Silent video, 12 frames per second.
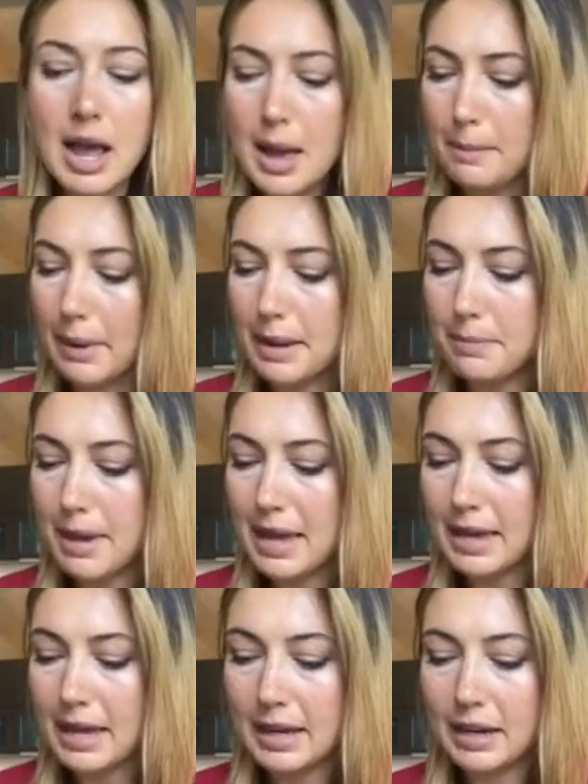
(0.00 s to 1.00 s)
by
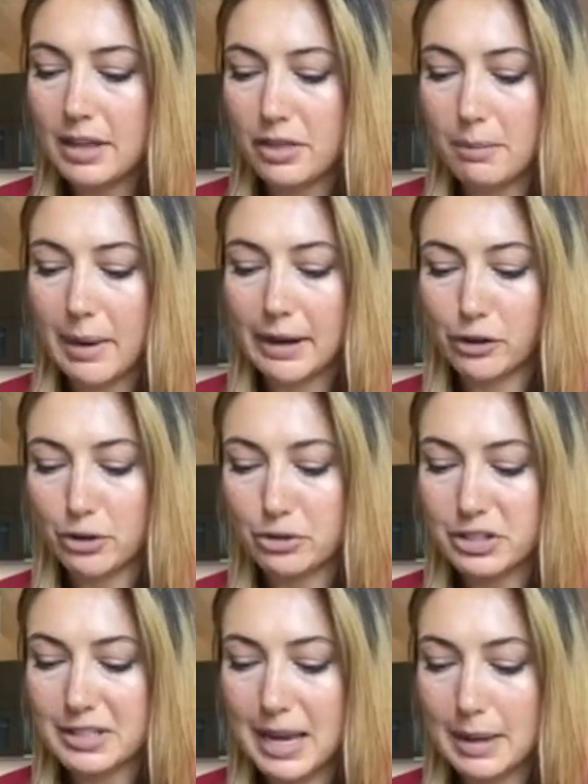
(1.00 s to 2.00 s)
making the micro
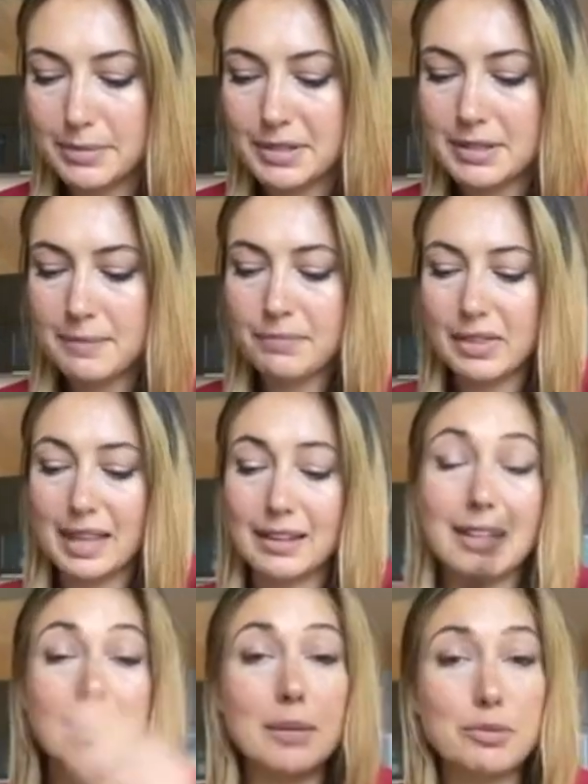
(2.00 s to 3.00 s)
steps that
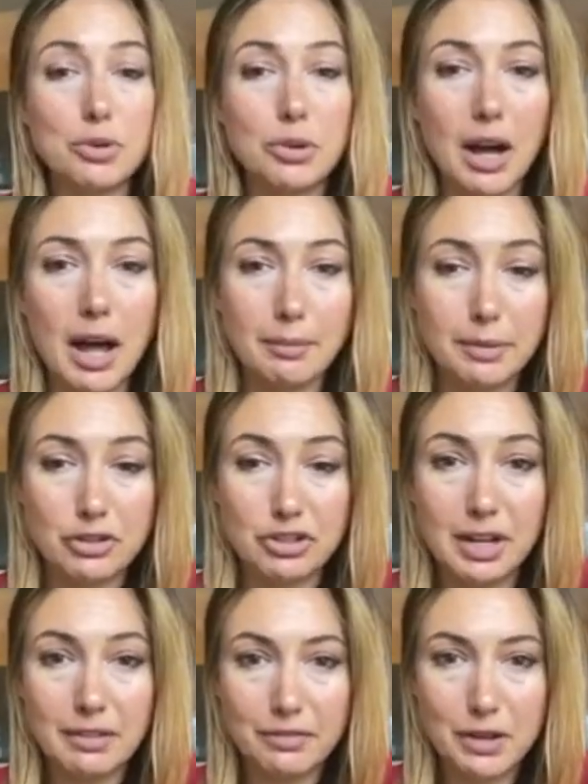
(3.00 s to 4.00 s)
lead up to accomplishing
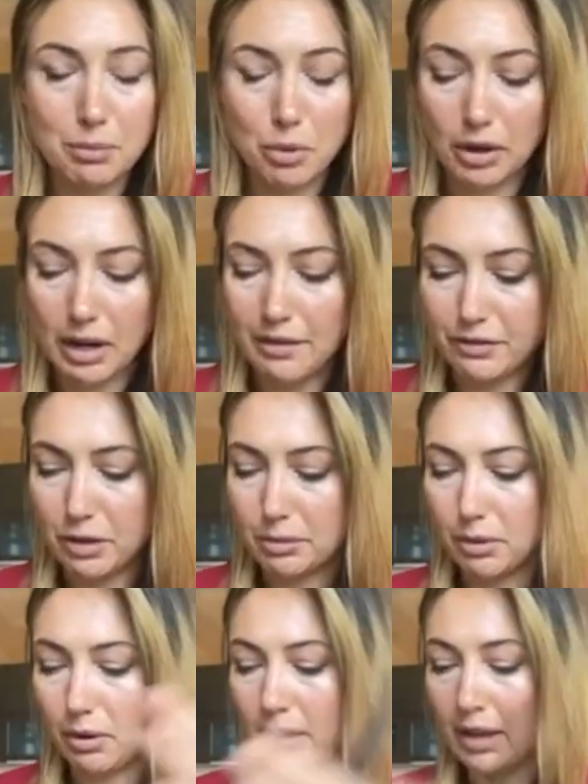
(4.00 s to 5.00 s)
it feel more
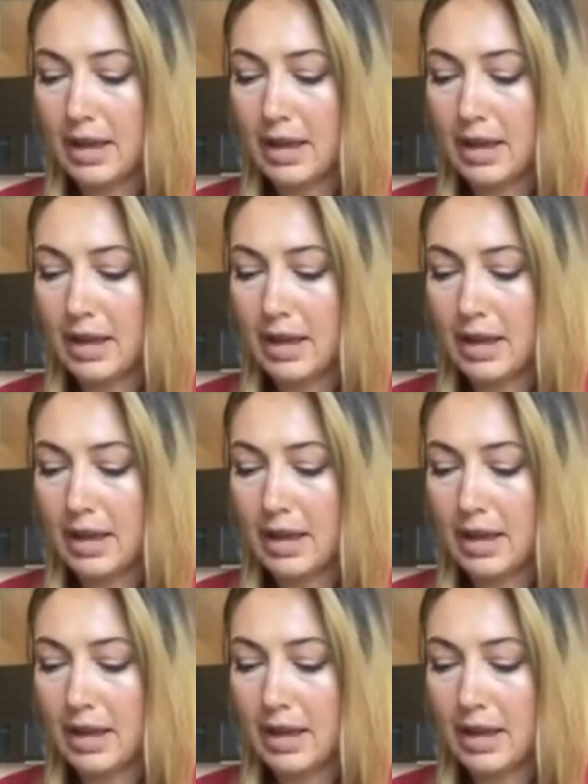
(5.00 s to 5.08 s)
comfortable,